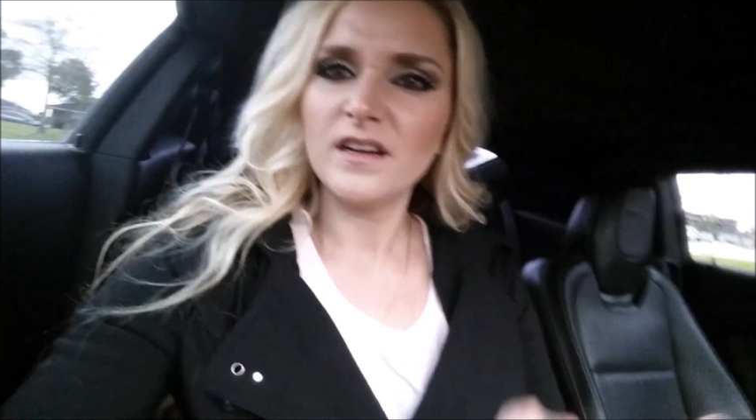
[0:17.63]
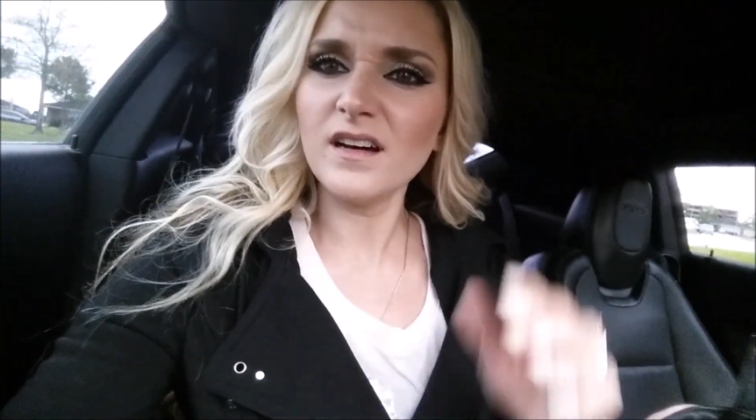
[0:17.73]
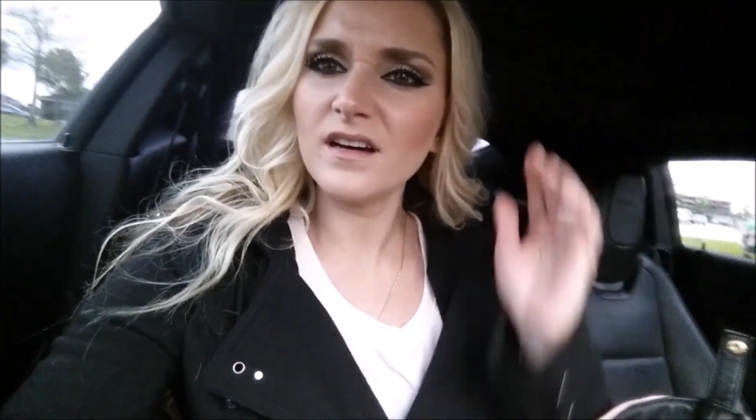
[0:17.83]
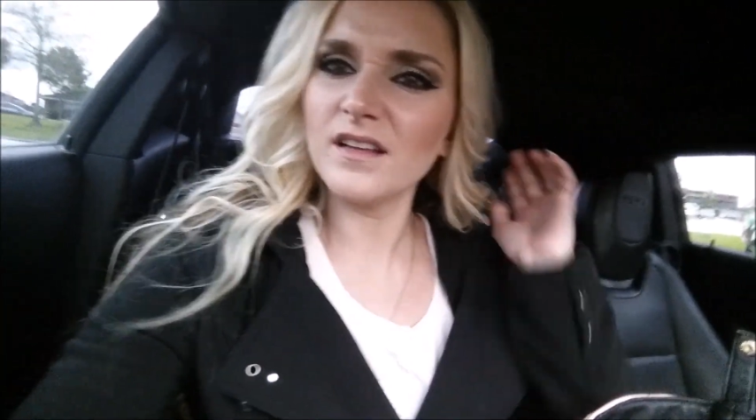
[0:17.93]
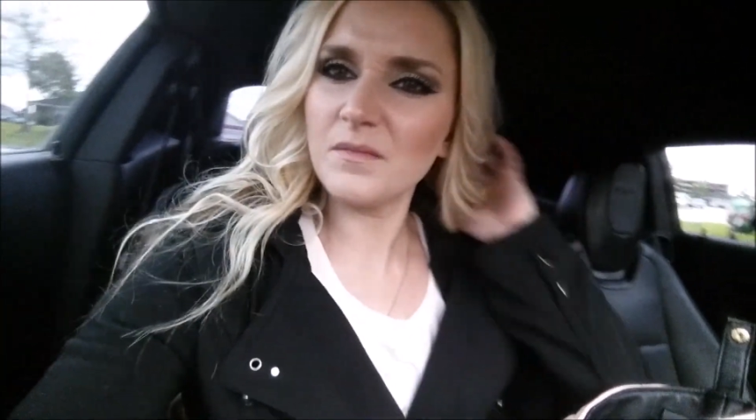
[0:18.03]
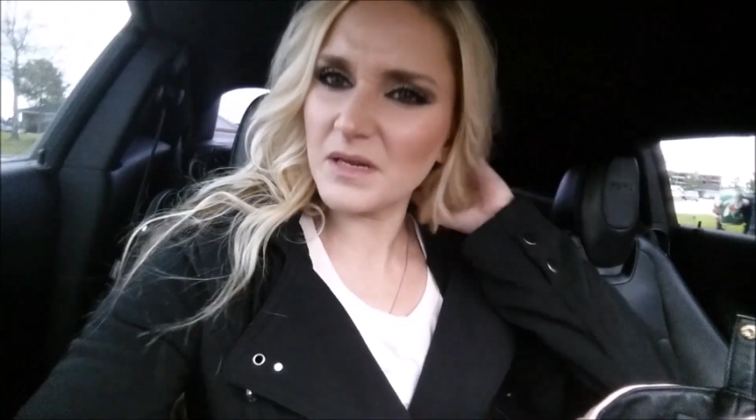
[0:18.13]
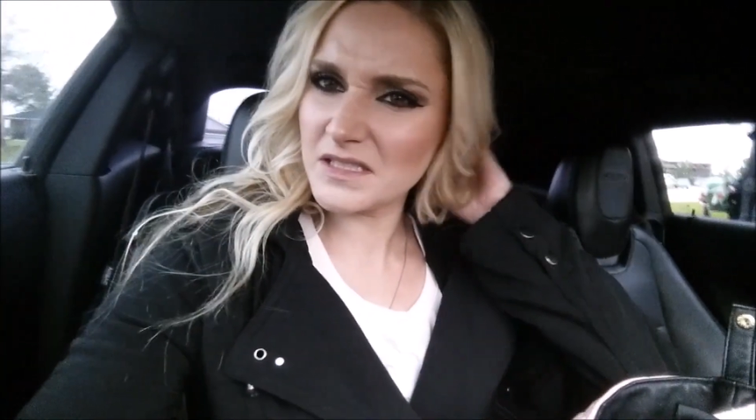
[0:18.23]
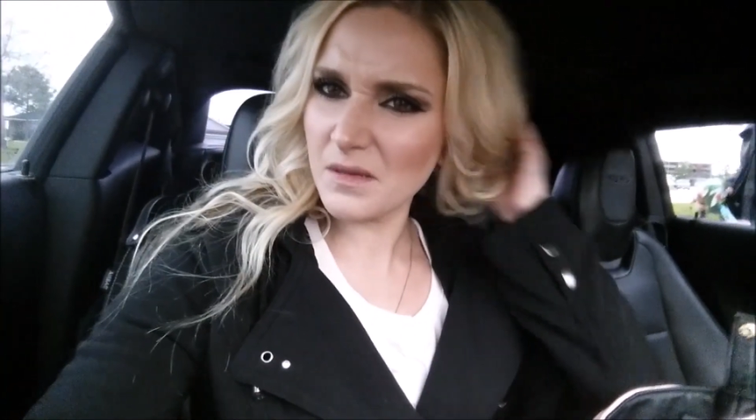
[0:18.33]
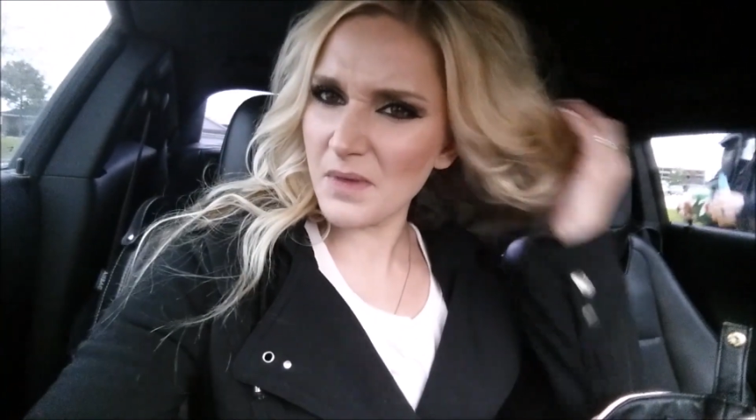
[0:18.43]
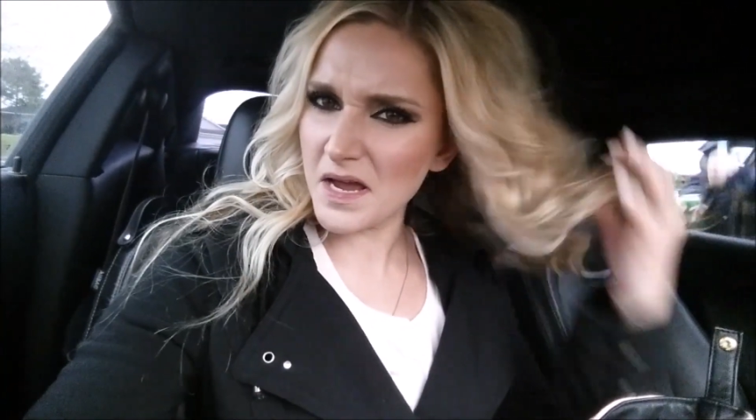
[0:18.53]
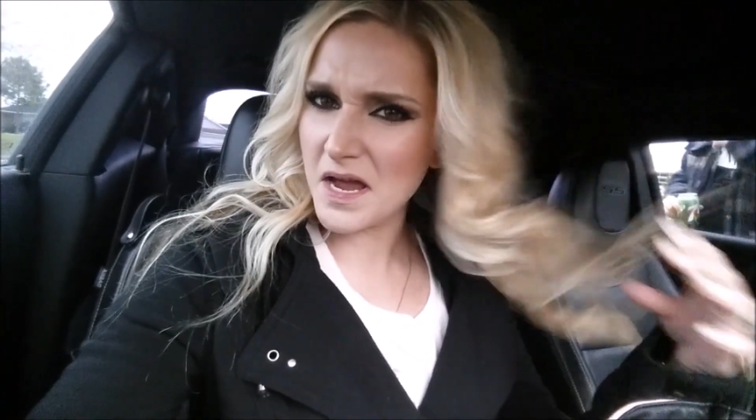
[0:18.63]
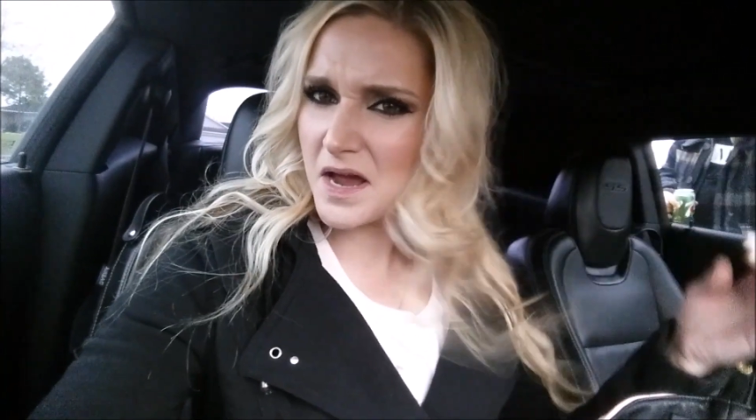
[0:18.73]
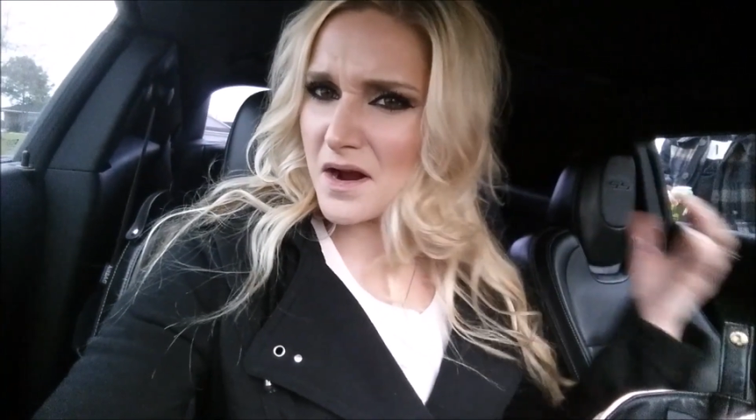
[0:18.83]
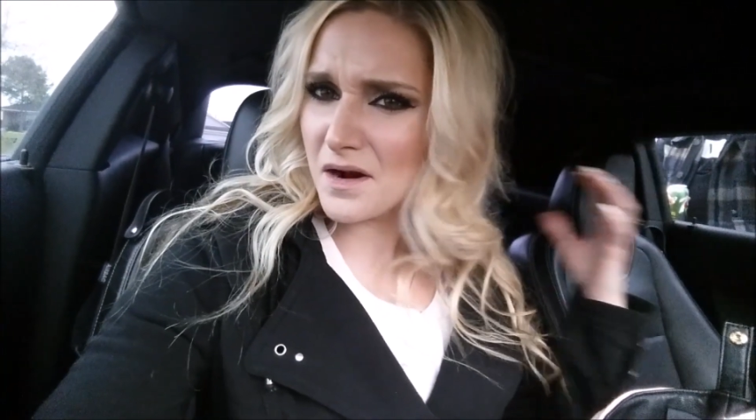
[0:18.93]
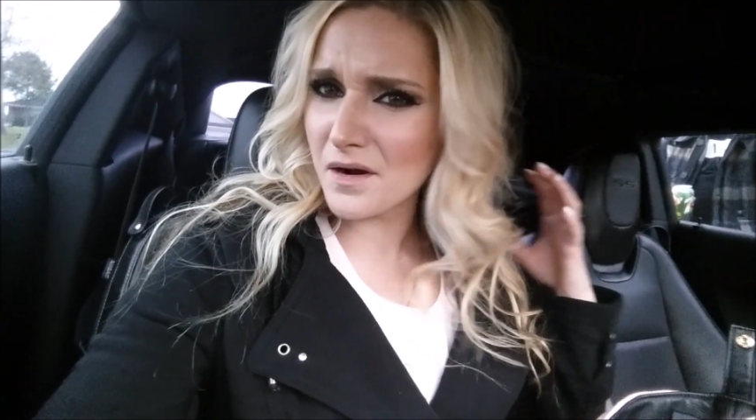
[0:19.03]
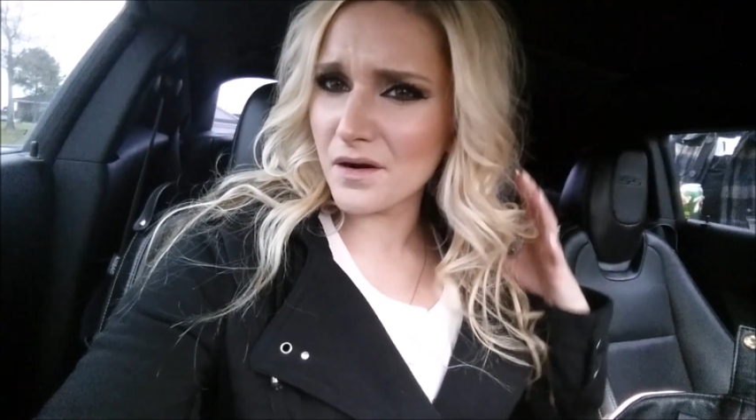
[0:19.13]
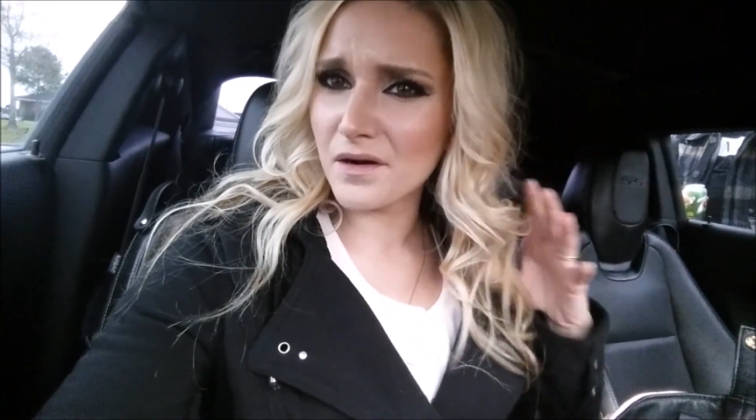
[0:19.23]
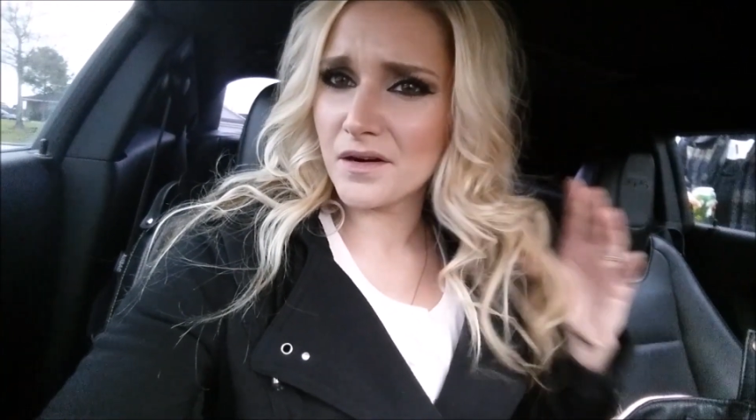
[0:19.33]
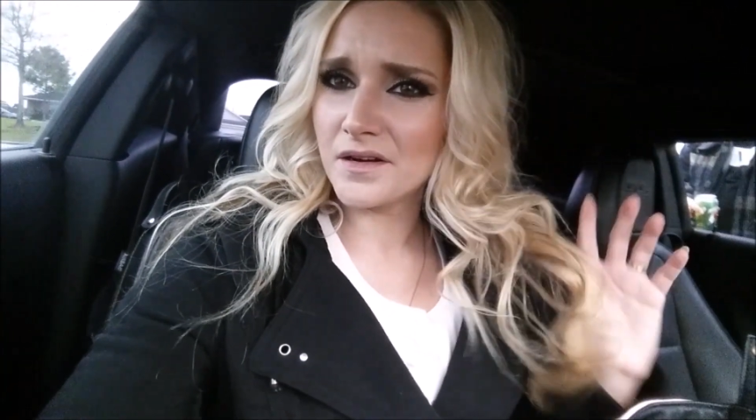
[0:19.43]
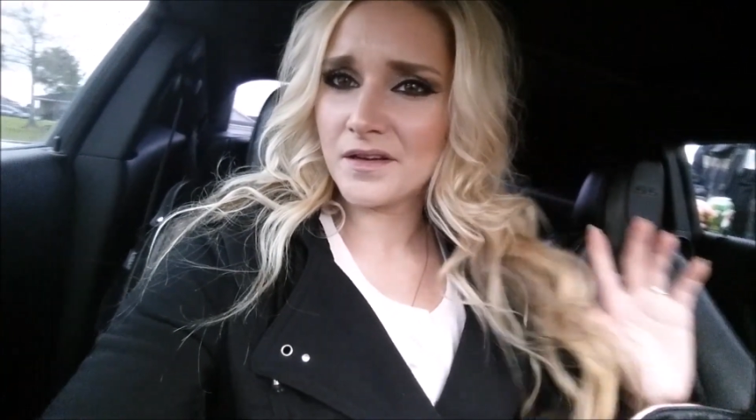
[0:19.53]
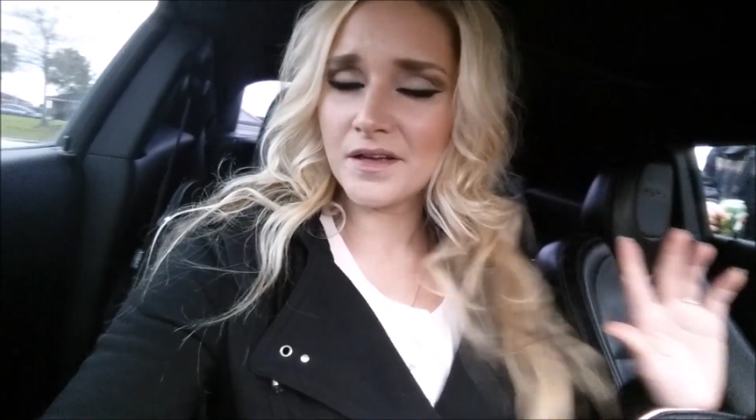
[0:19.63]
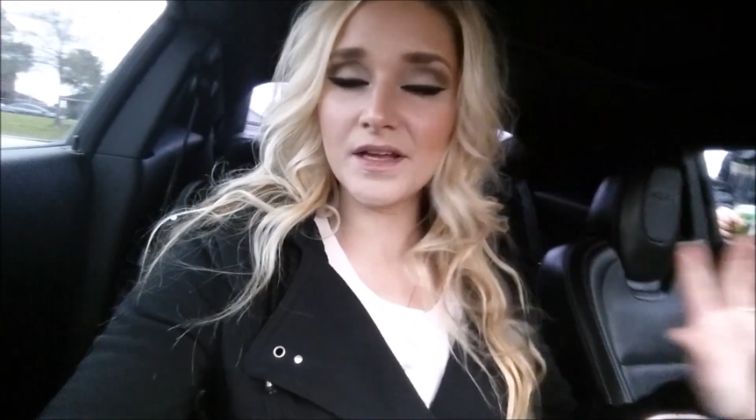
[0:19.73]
Oh, that messed up my hair.